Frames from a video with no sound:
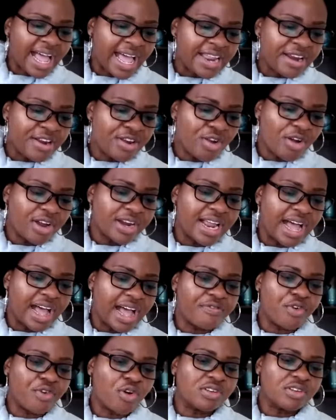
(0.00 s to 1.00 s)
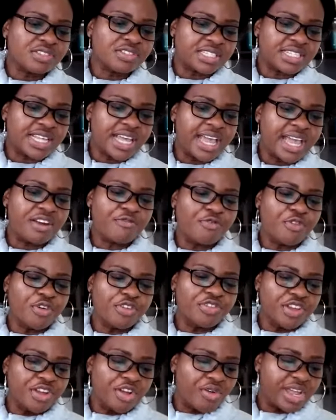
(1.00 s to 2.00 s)
I not have concern for
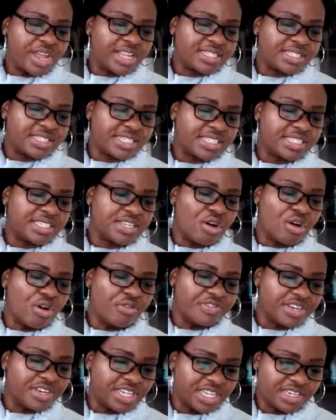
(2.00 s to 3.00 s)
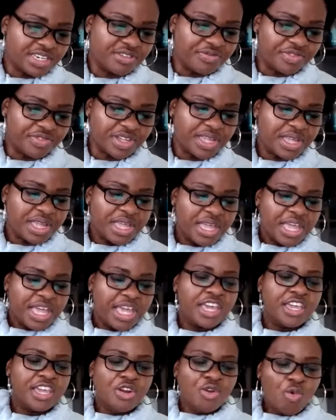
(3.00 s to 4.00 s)
the great city of Nineveh,
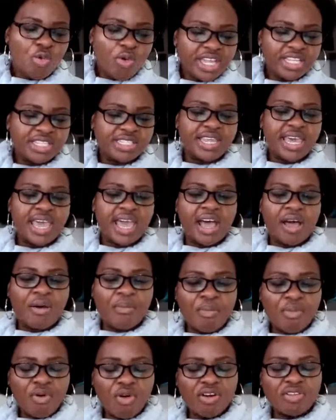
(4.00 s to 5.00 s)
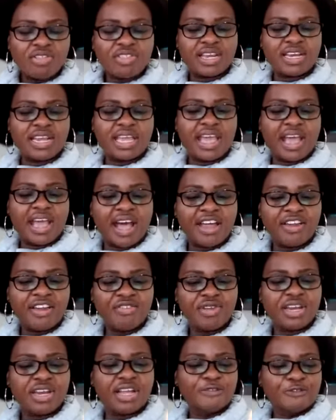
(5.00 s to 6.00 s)
in which there are more than
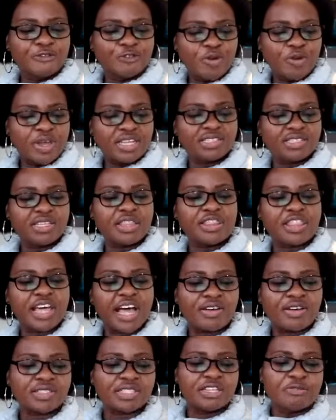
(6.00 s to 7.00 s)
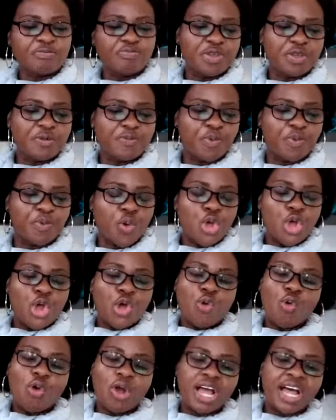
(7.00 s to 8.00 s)
120,000 people
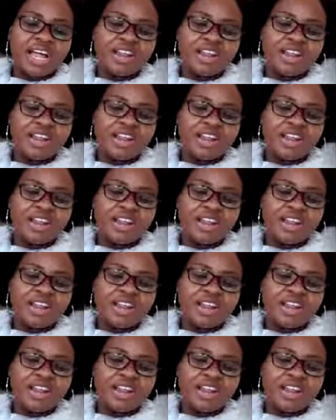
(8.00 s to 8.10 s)
who